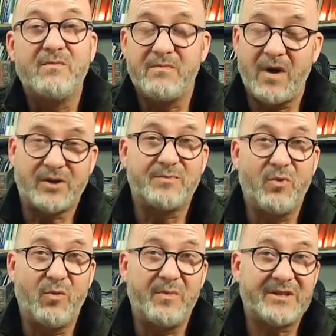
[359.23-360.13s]
much
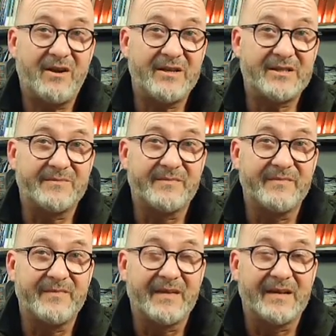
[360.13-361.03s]
more besides.
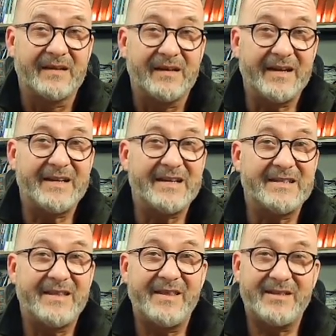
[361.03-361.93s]
And it
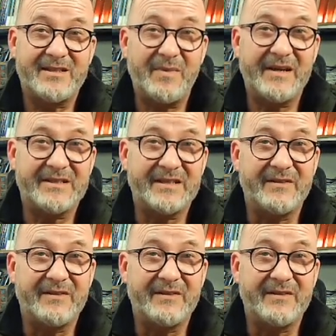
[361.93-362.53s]
is this ability